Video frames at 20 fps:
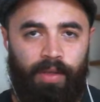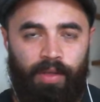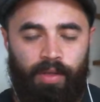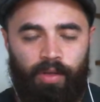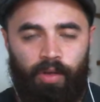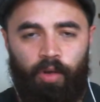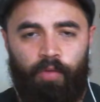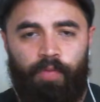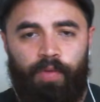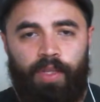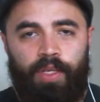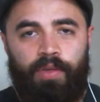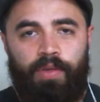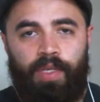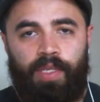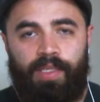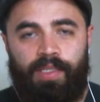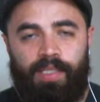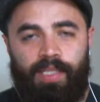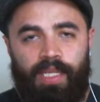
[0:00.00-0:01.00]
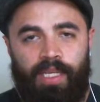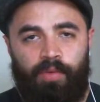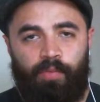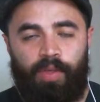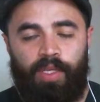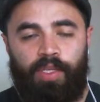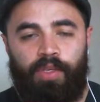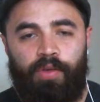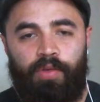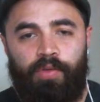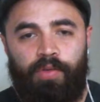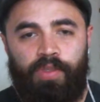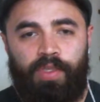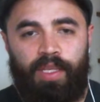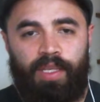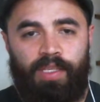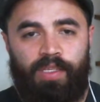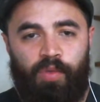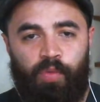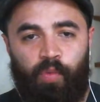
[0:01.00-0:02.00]
Hopefully you can see we use
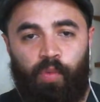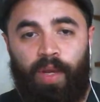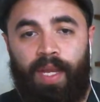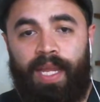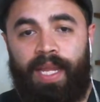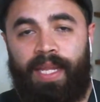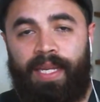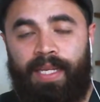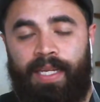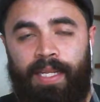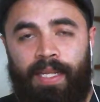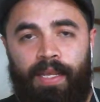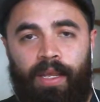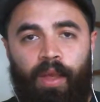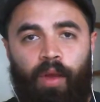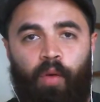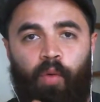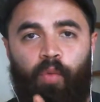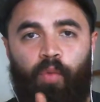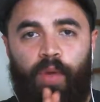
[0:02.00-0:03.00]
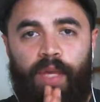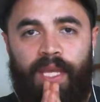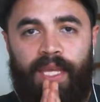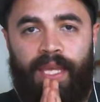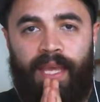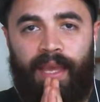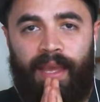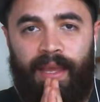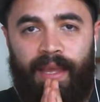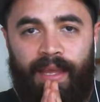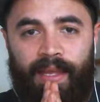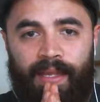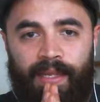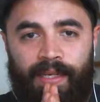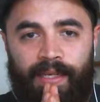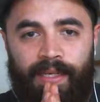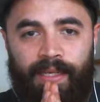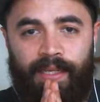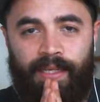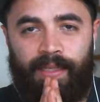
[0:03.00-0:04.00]
this when we
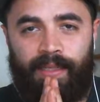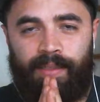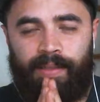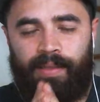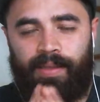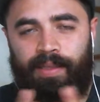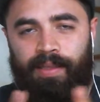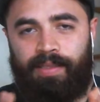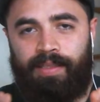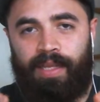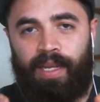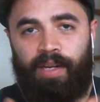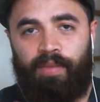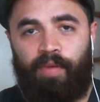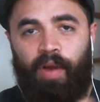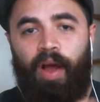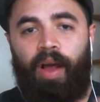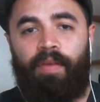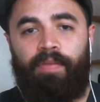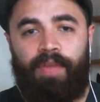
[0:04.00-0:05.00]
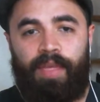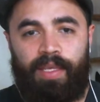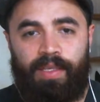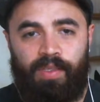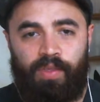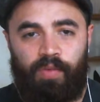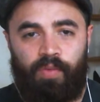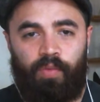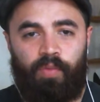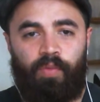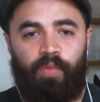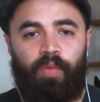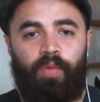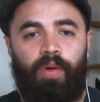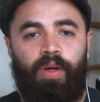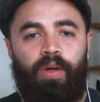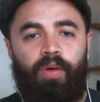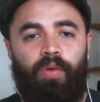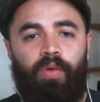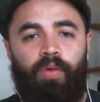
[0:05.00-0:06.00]
can, it's kind of obvious
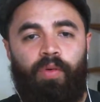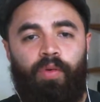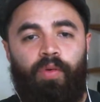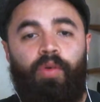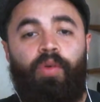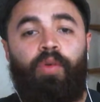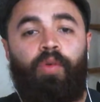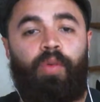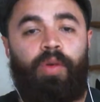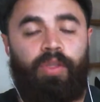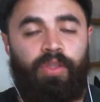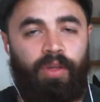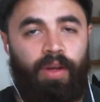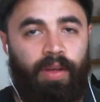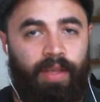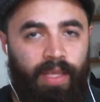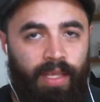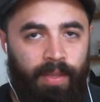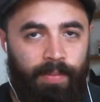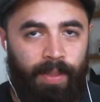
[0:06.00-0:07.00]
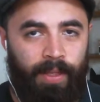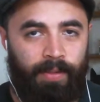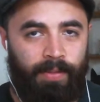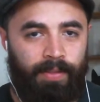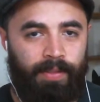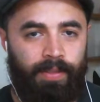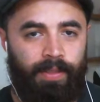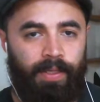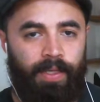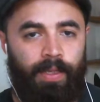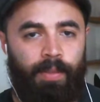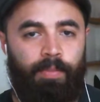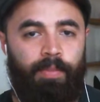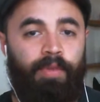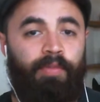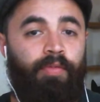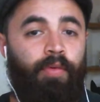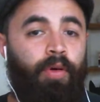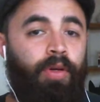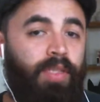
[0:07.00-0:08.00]
who we're talking about.
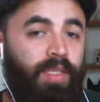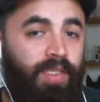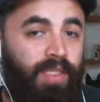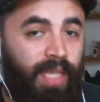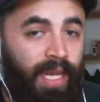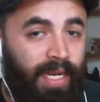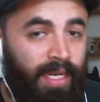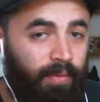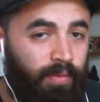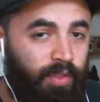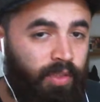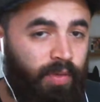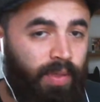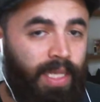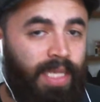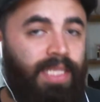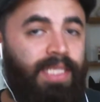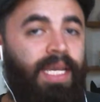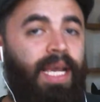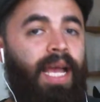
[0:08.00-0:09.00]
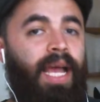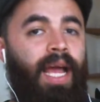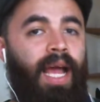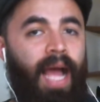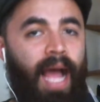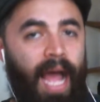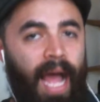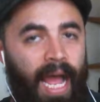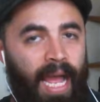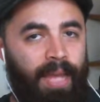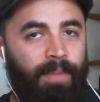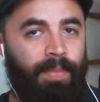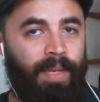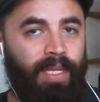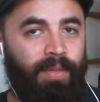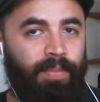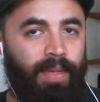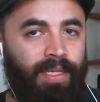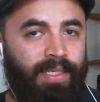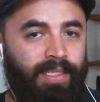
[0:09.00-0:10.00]
Before deciding what to eat, I
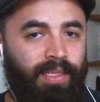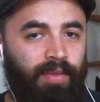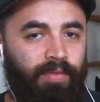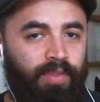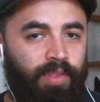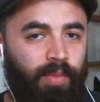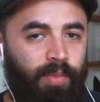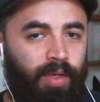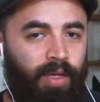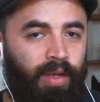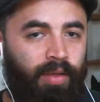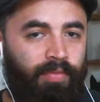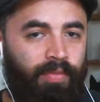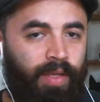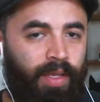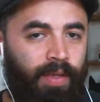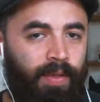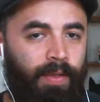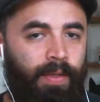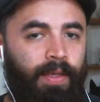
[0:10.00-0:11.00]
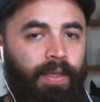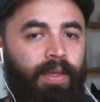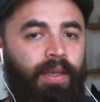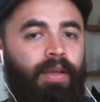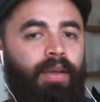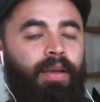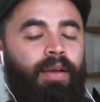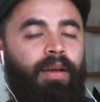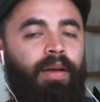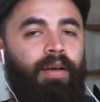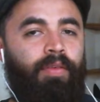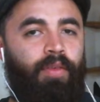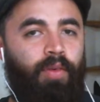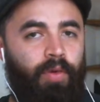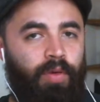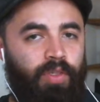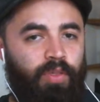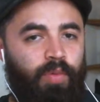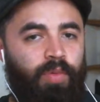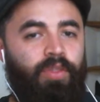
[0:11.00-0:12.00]
made myself some coffee. Of
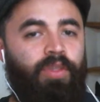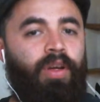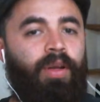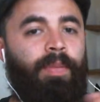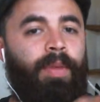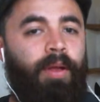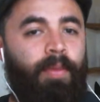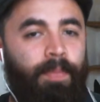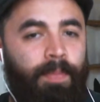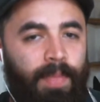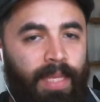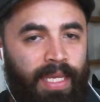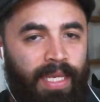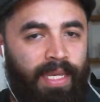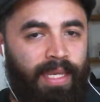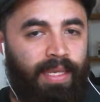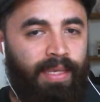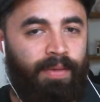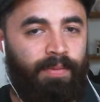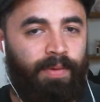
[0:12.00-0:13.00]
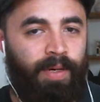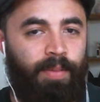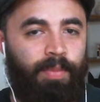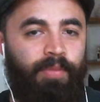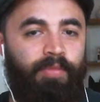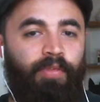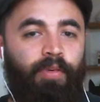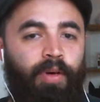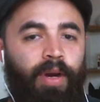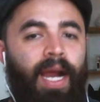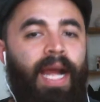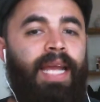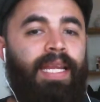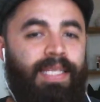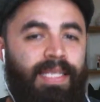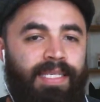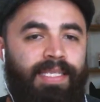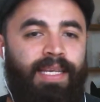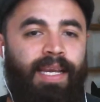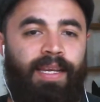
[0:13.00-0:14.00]
course, we're talking about me, right? Before I
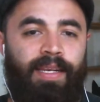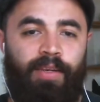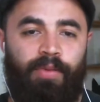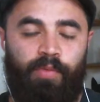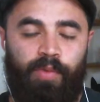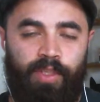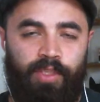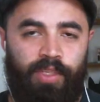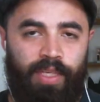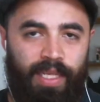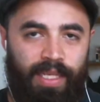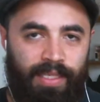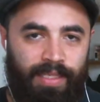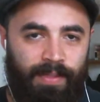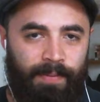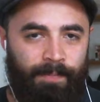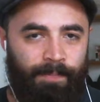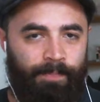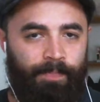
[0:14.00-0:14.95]
decided what to eat.